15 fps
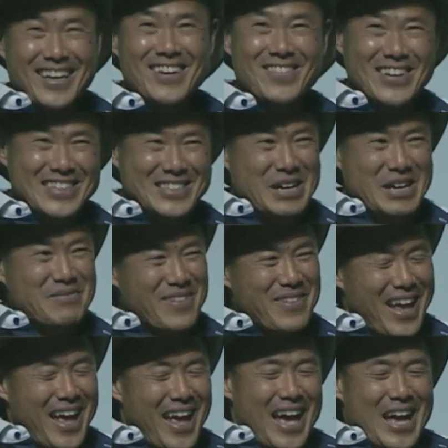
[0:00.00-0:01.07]
But uh,
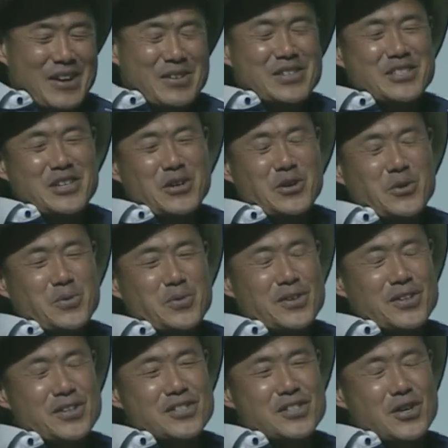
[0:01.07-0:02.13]
anyway, so
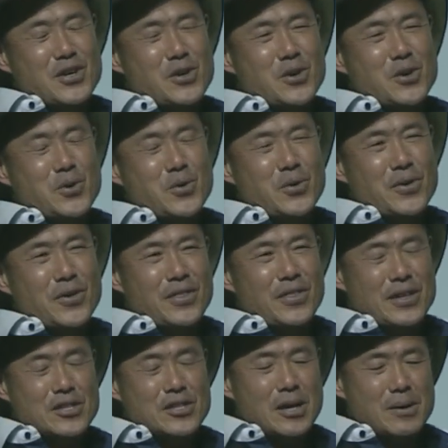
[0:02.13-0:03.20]
so
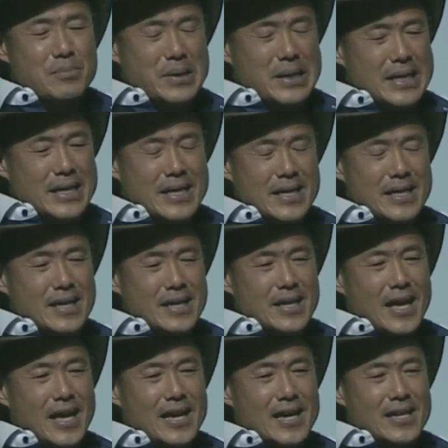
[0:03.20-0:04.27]
this company
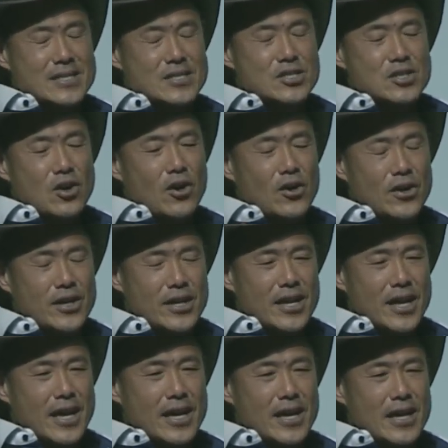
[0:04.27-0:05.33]
had started
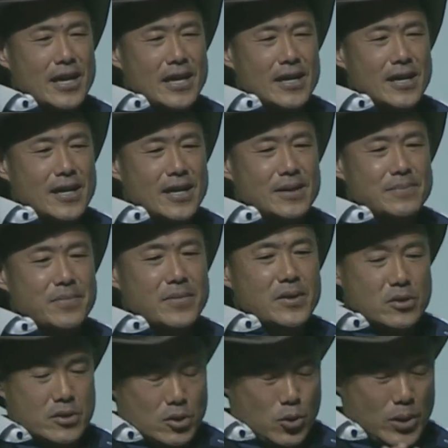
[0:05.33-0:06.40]
at a uh, the,
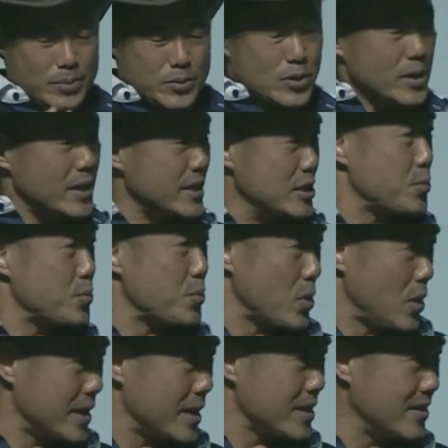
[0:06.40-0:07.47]
the CryptoKitties
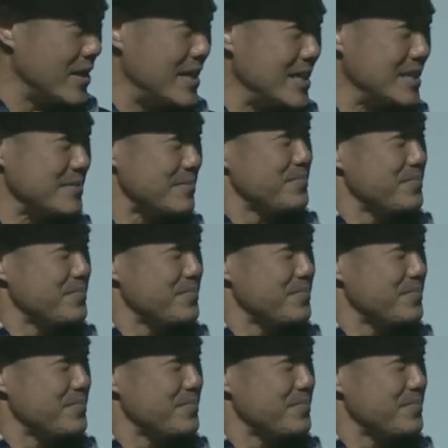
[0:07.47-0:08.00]
product line